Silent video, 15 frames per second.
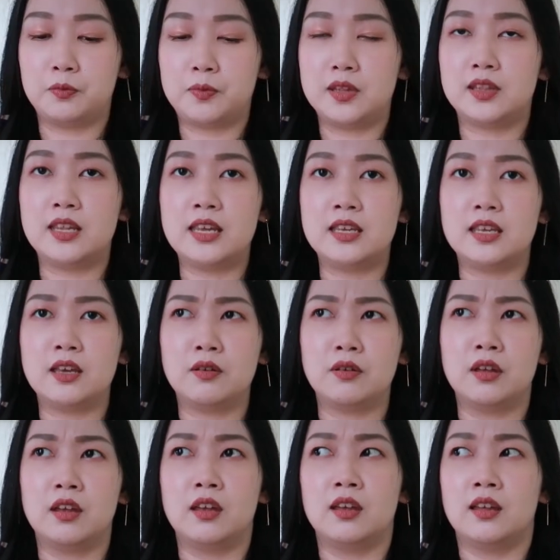You'll be
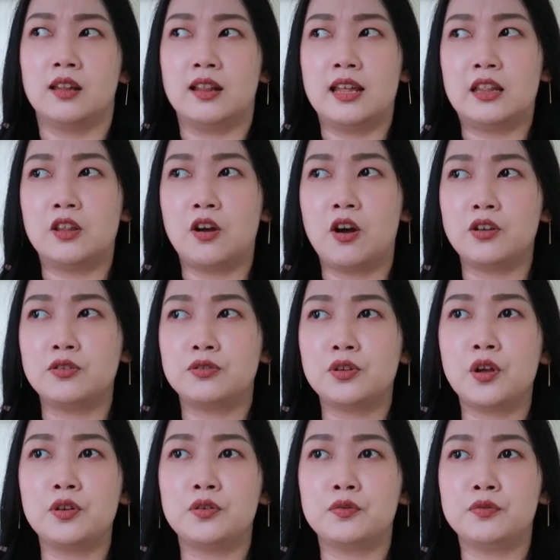thinking later on, you
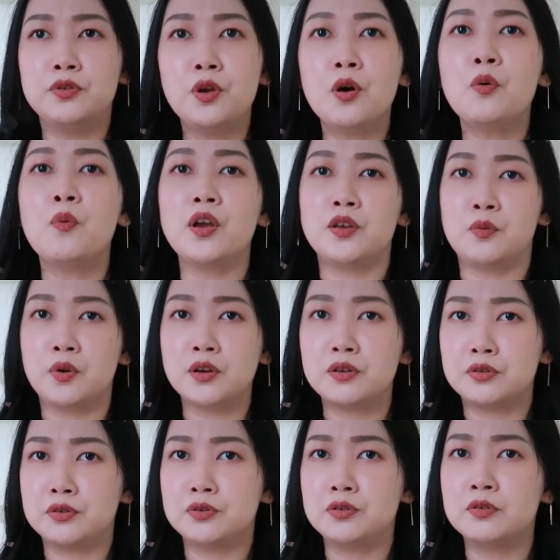thought you know what you want
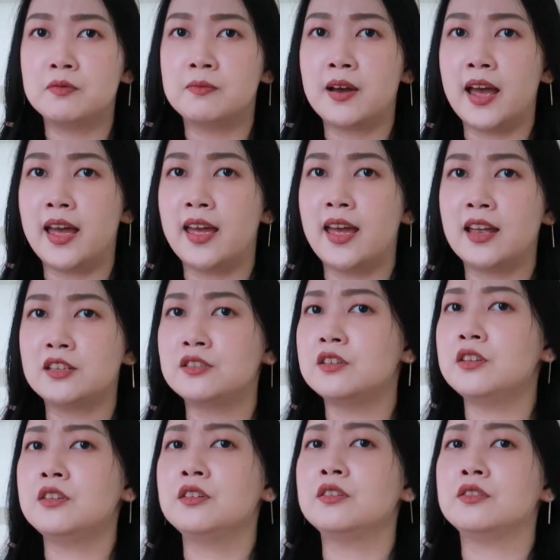to do, but
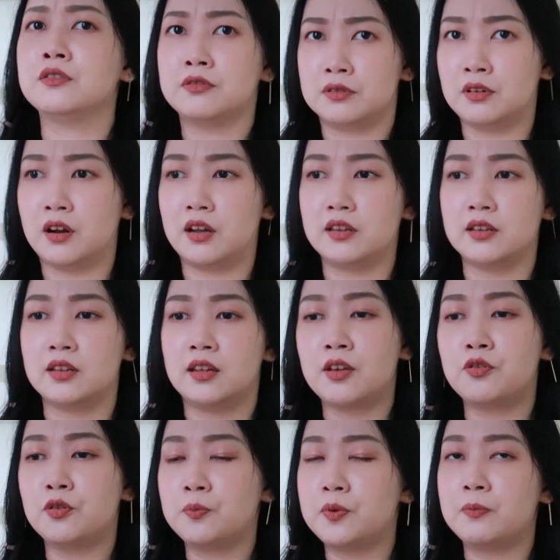actually you're not.
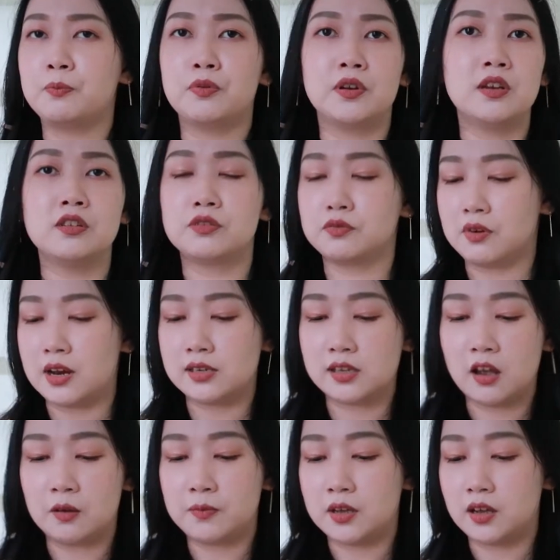You'll be pretty
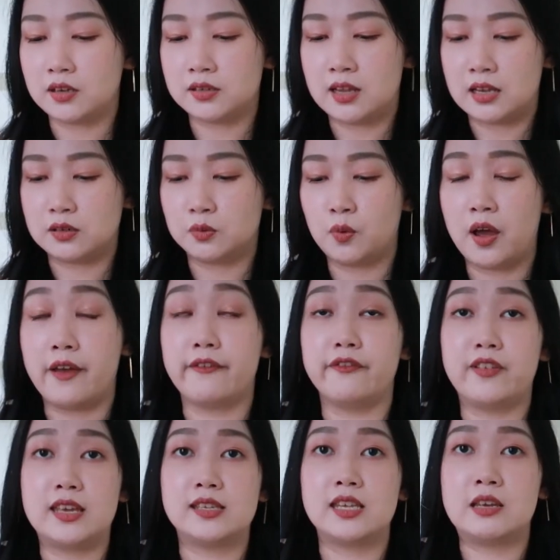stressed out, because that's what I'm
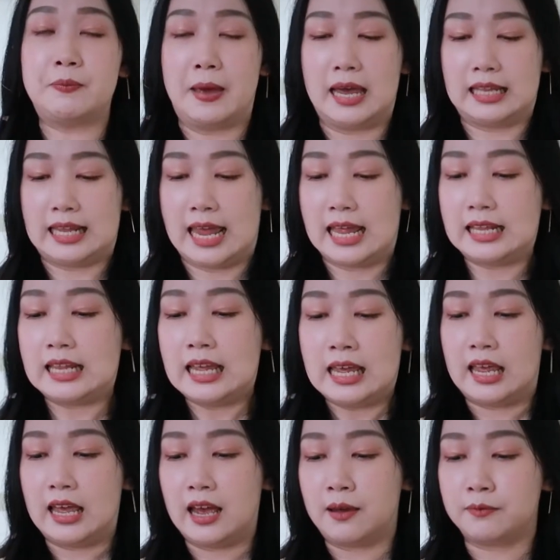facing back then,
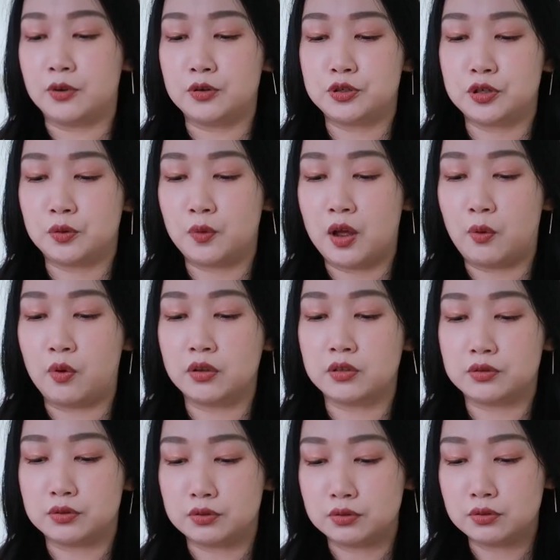that I'm not sure what I
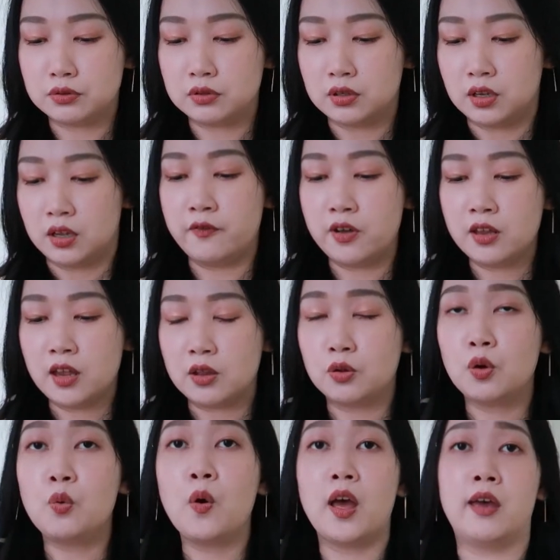want to do. Even I
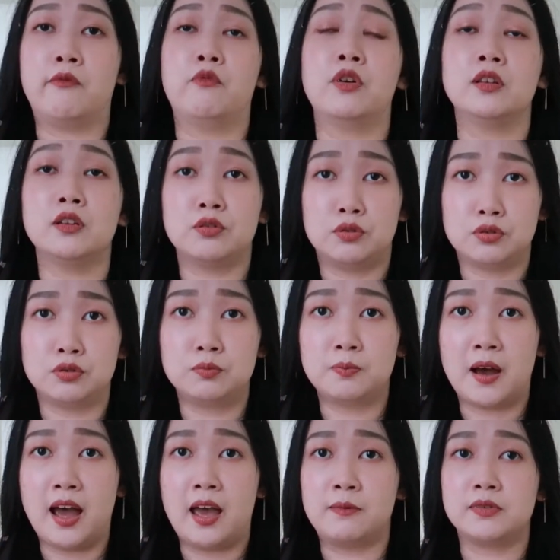know what I want to do,
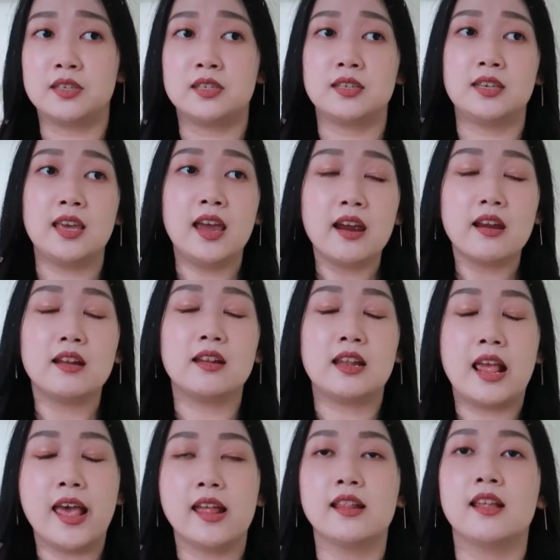but I'm
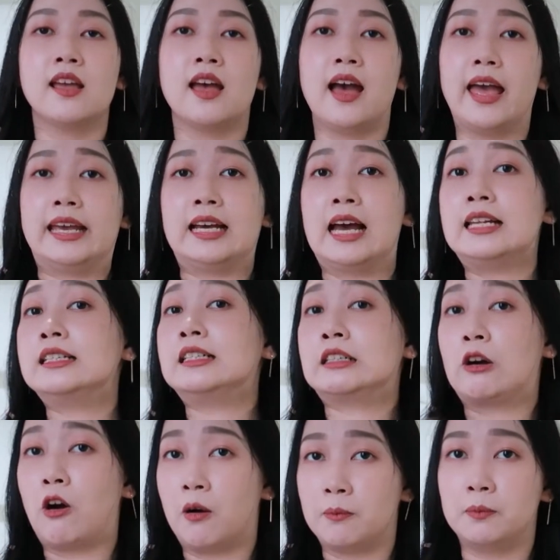scared that I can't
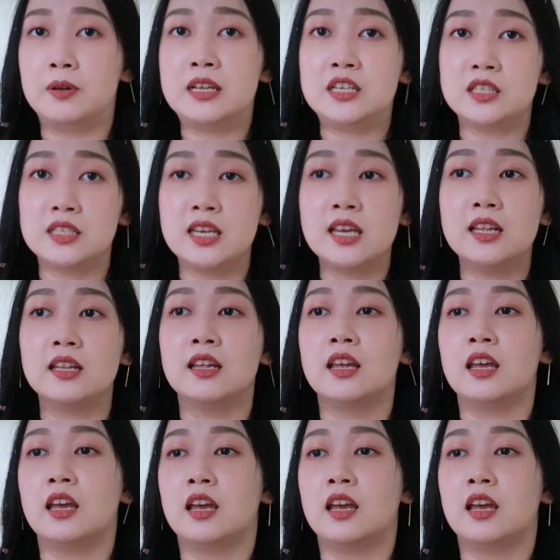accomplish it.